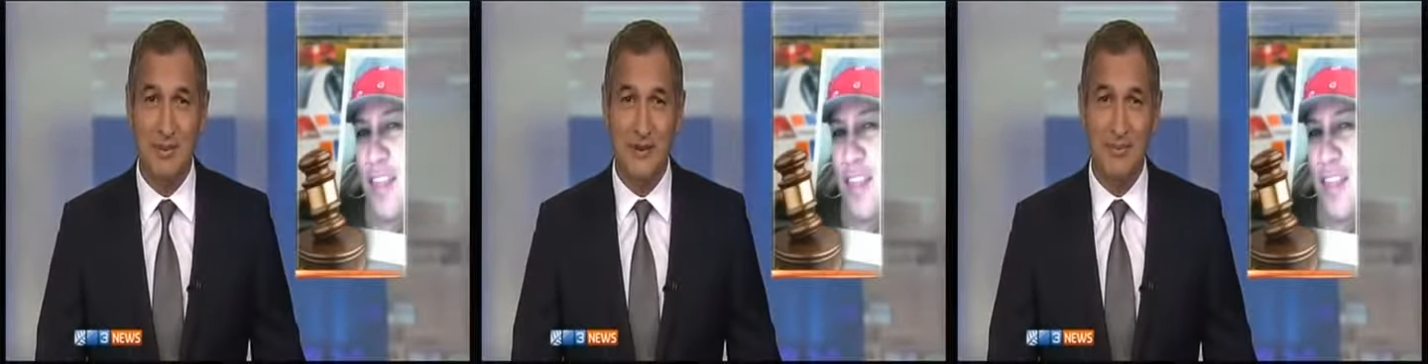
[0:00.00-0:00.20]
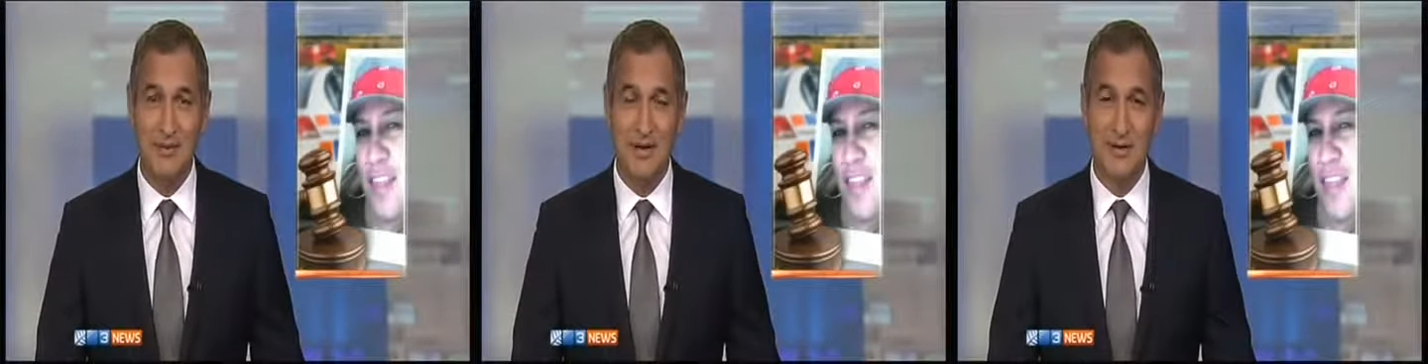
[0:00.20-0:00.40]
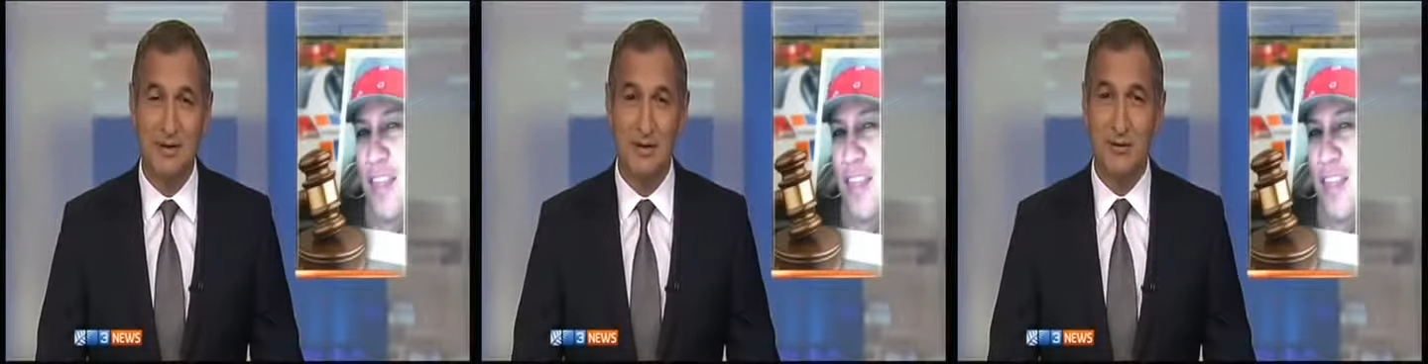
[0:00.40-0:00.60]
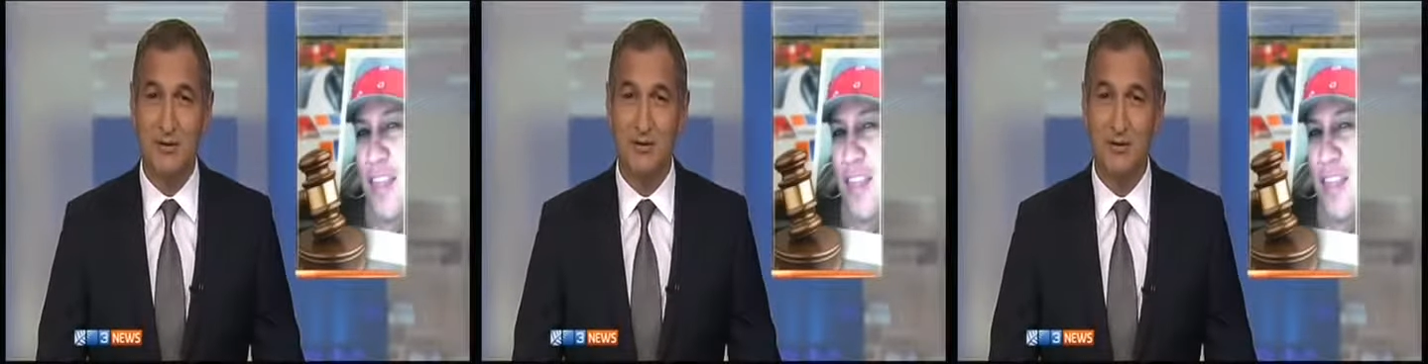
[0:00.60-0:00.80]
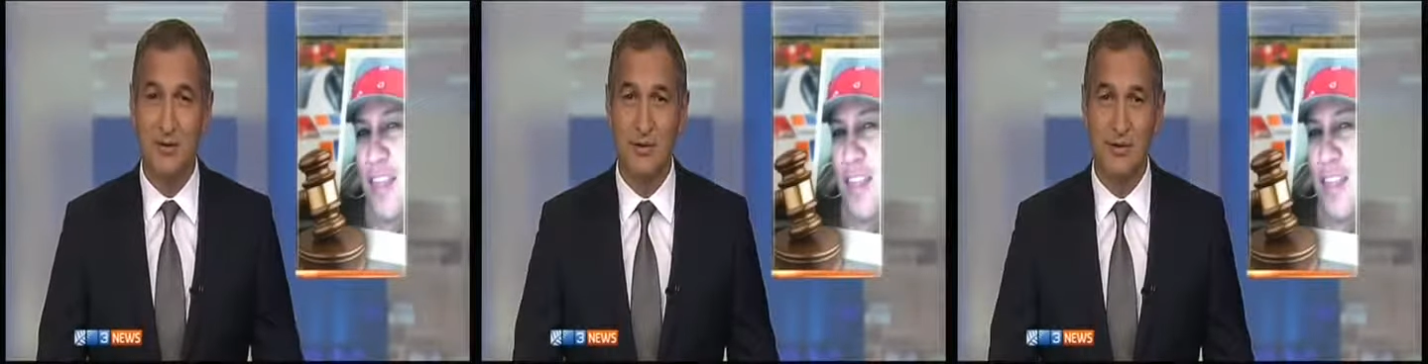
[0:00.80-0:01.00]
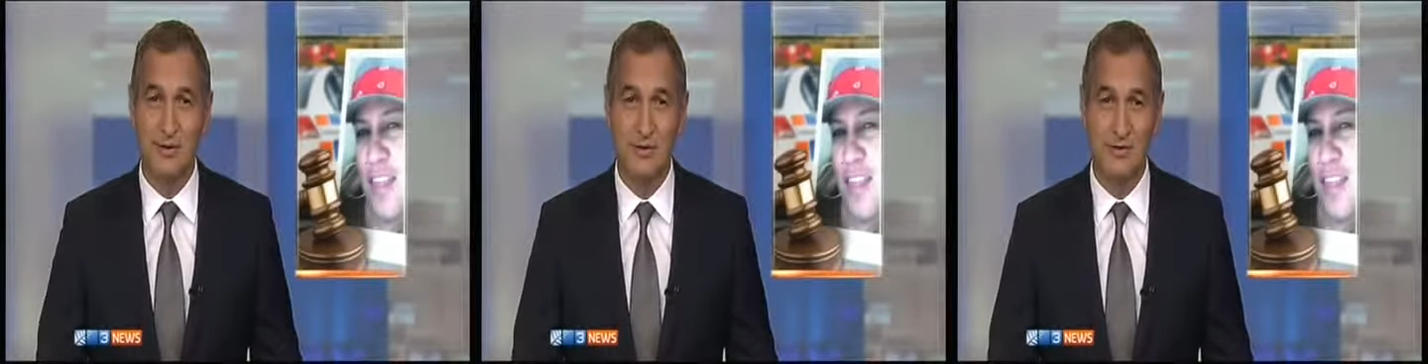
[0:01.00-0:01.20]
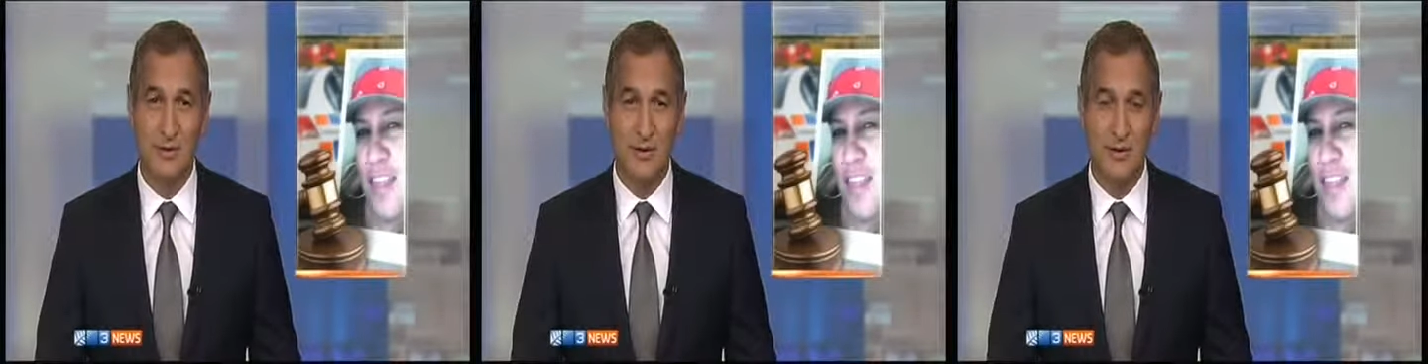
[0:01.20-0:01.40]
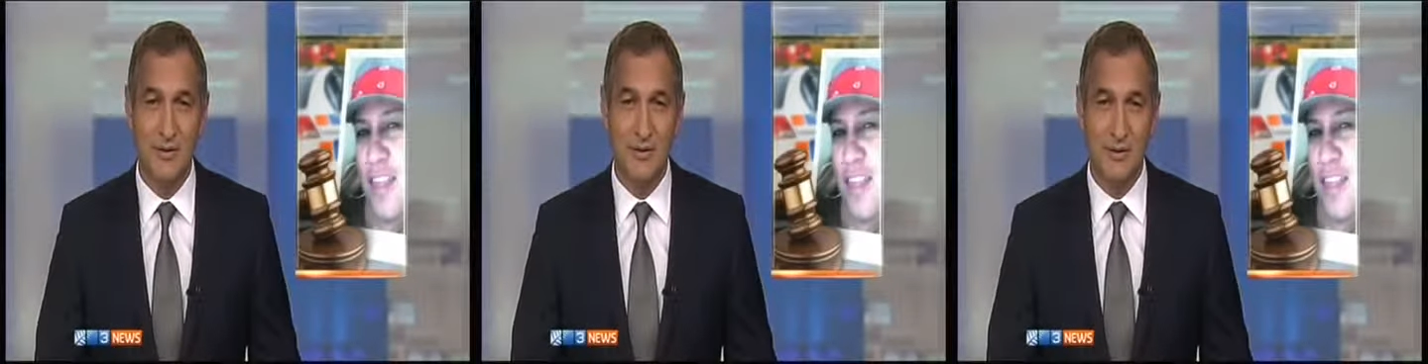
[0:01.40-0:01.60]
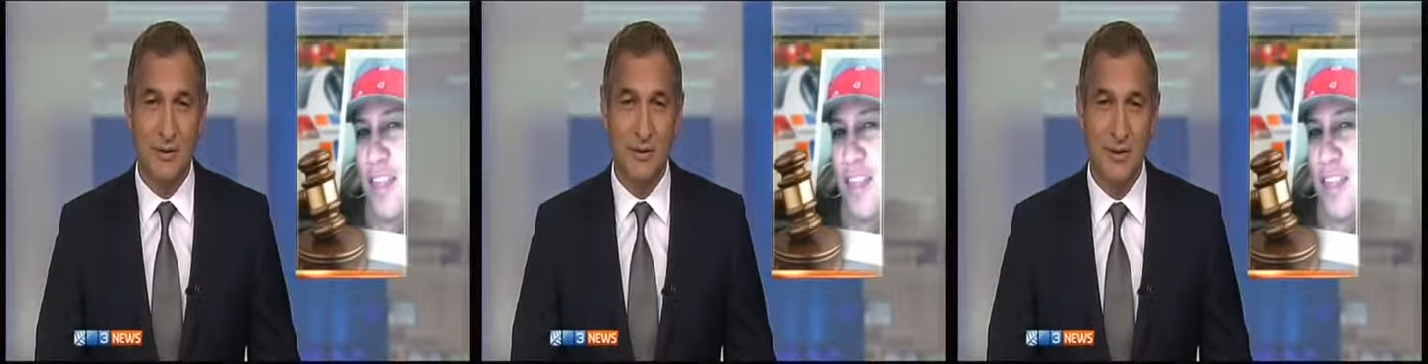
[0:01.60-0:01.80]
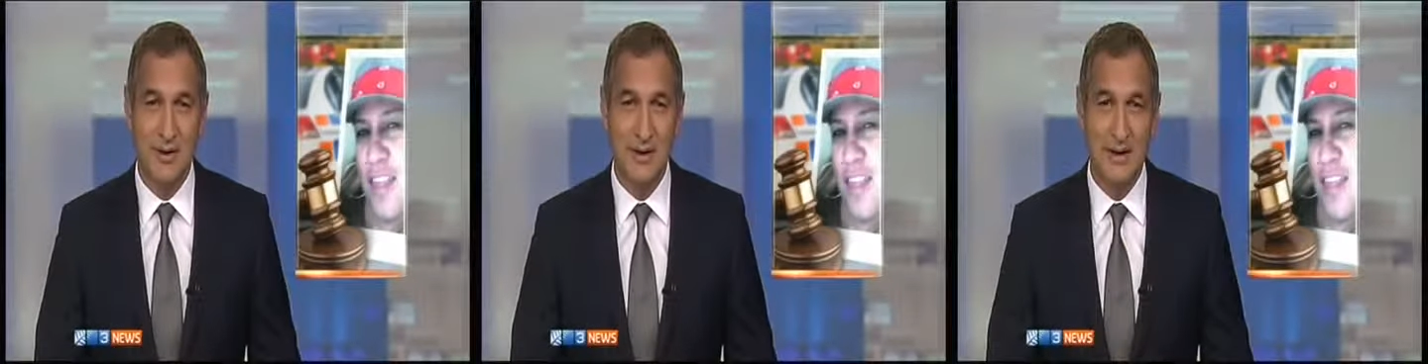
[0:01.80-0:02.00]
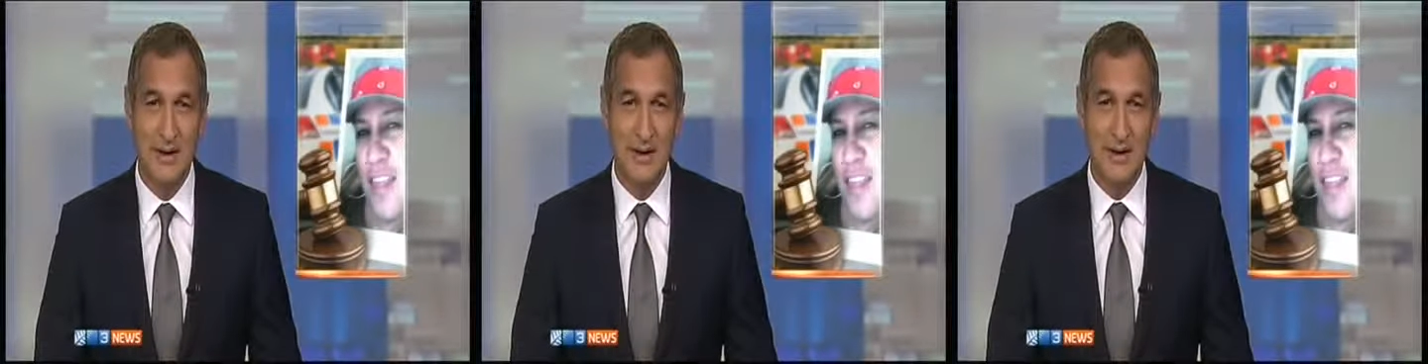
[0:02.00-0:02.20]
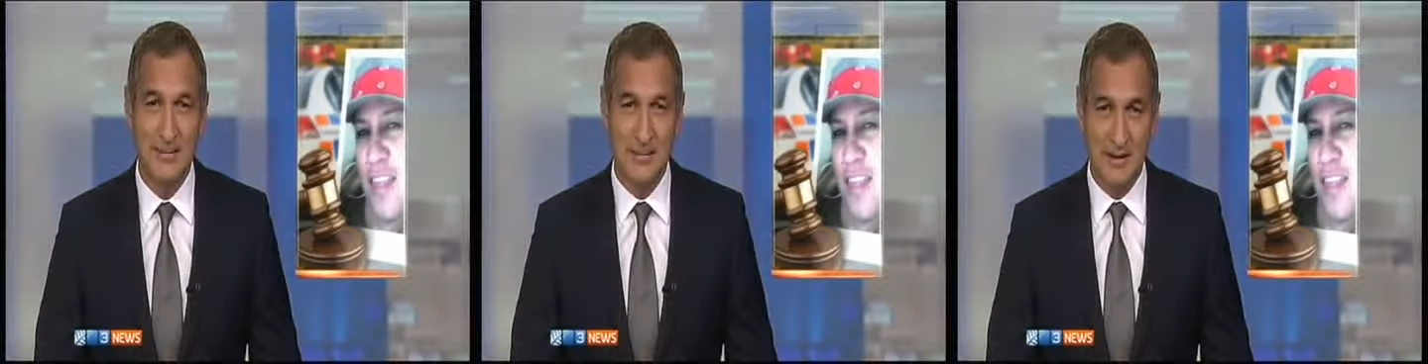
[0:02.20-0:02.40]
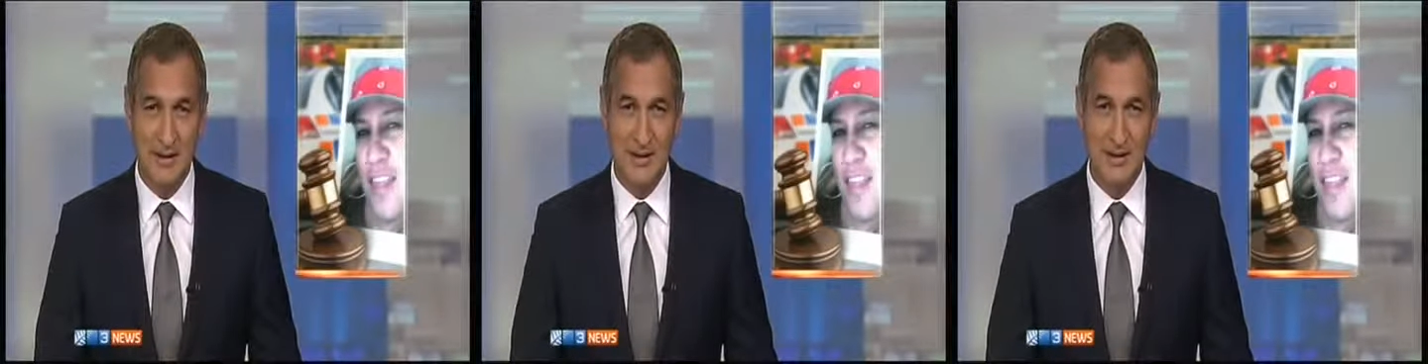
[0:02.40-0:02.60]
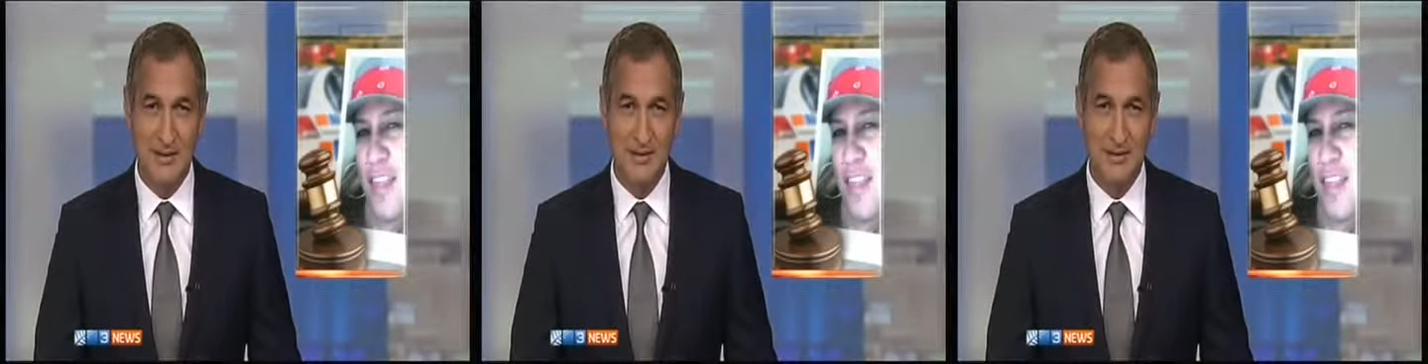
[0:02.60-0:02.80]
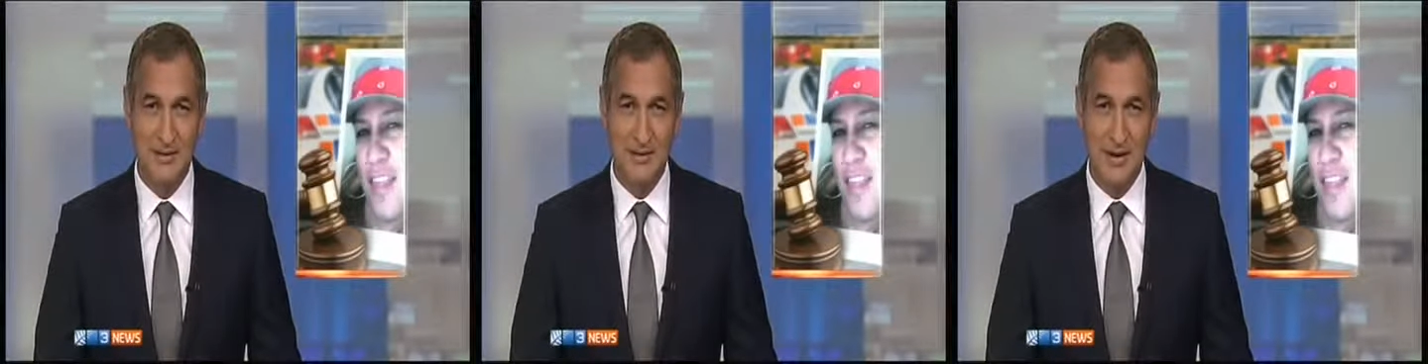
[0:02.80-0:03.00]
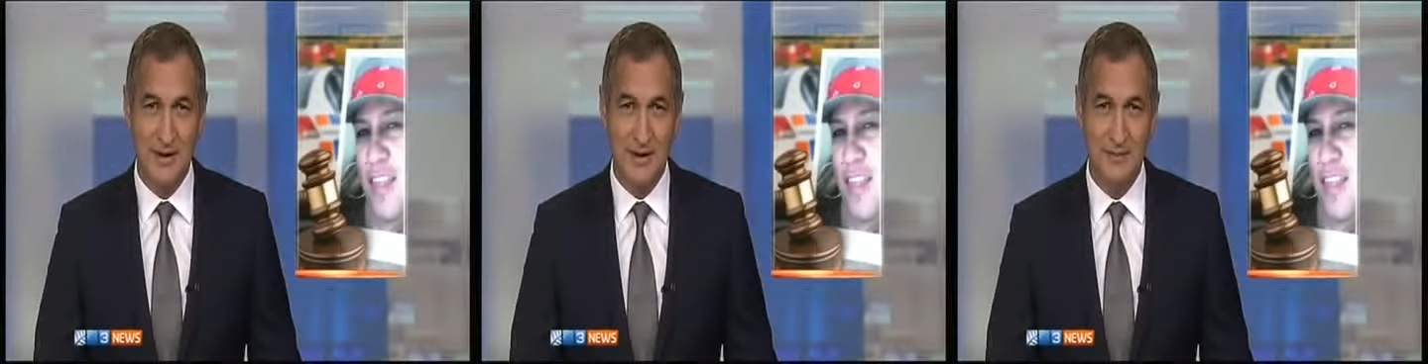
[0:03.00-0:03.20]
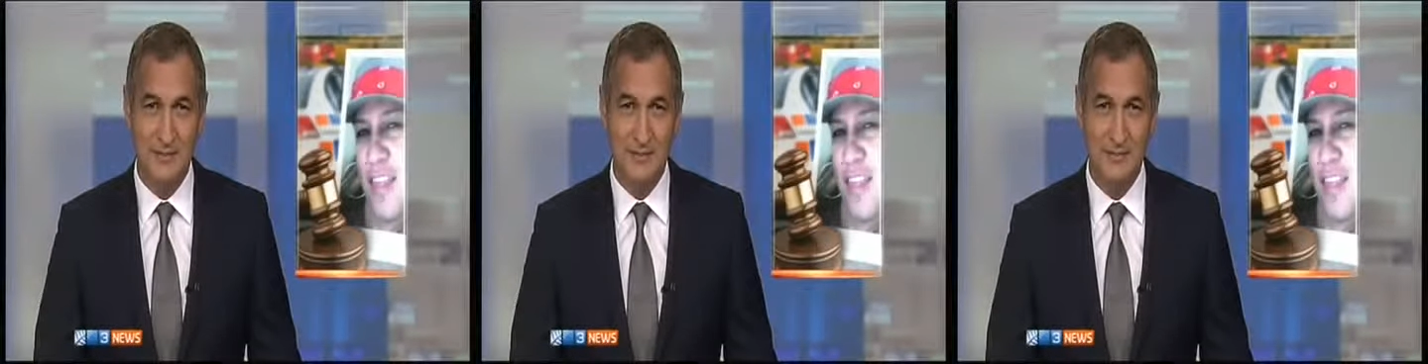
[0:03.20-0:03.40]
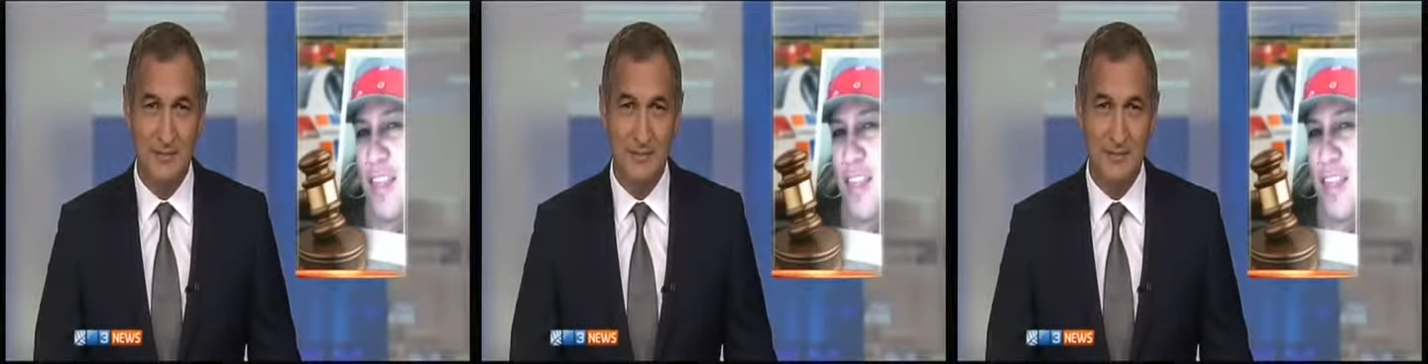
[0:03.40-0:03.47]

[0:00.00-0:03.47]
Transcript: when he appeared in the Rotorua District Court. Amanda Gillies was there.